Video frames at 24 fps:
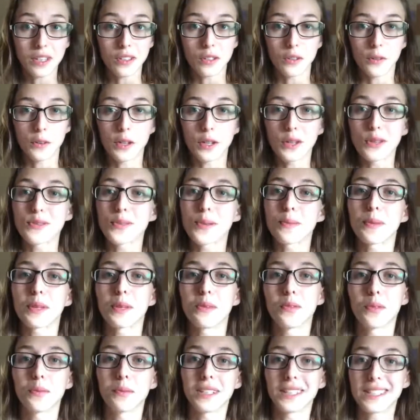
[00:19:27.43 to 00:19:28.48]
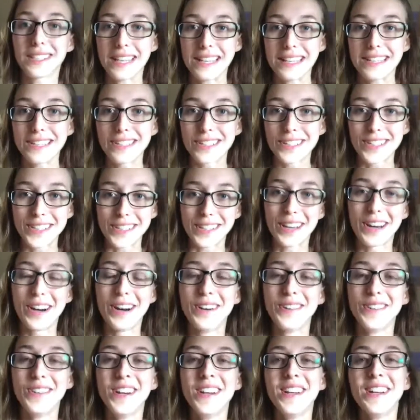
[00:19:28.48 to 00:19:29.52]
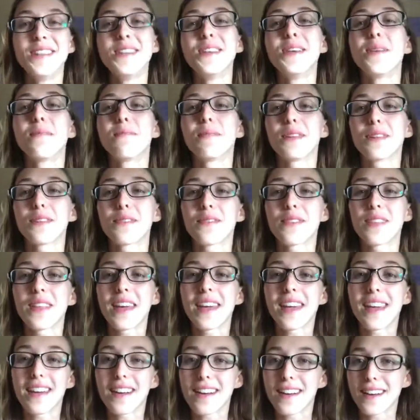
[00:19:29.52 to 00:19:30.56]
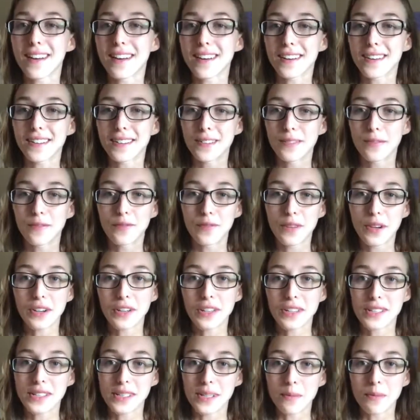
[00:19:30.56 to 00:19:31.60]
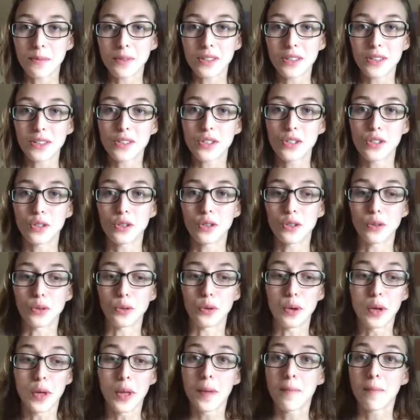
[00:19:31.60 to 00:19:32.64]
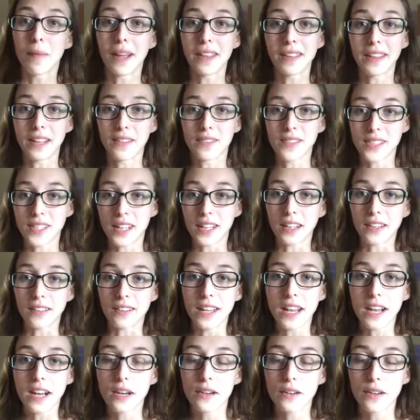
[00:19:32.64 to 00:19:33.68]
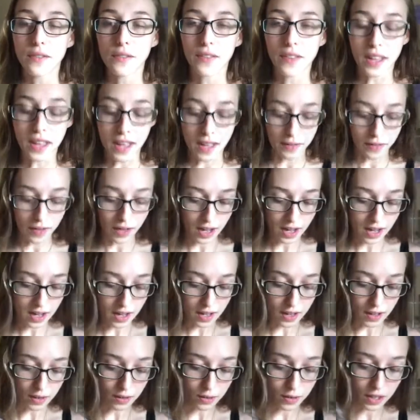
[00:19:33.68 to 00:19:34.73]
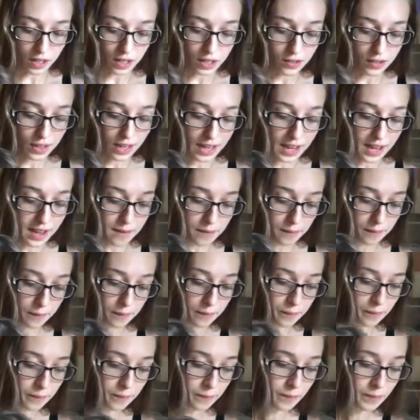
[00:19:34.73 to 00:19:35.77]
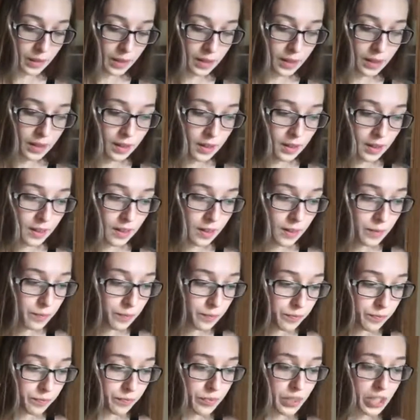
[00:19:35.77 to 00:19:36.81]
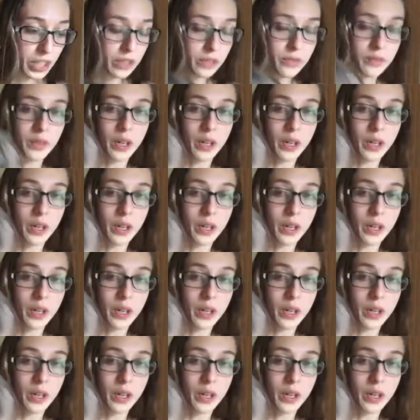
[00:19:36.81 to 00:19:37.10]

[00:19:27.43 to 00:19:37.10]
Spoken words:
You don't want to use something from like 10 years ago, but if they are very similar to my lifestyle now, if they have, can you get it? No?